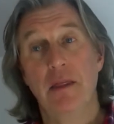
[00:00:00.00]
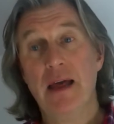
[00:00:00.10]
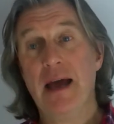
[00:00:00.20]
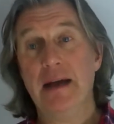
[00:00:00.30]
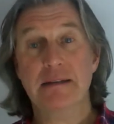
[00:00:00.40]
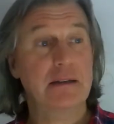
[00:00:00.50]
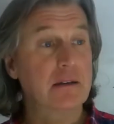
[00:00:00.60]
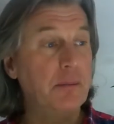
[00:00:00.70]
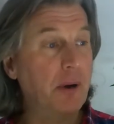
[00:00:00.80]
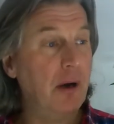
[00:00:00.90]
that
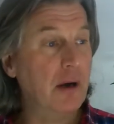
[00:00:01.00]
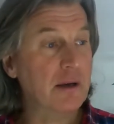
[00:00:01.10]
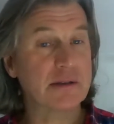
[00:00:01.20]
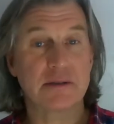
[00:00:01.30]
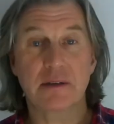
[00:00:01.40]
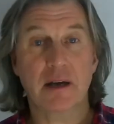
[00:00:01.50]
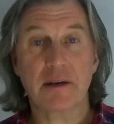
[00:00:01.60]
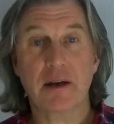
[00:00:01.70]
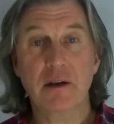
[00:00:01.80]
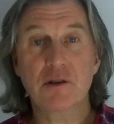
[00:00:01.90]
in the past, I
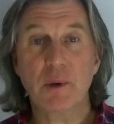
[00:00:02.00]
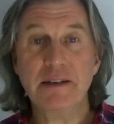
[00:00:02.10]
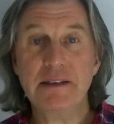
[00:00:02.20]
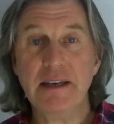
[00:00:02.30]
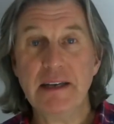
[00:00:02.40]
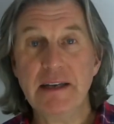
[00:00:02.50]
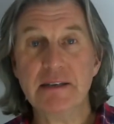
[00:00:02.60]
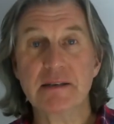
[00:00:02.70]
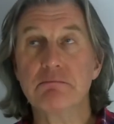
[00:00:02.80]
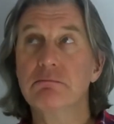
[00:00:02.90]
don't know, 20
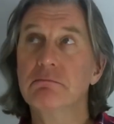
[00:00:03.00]
years,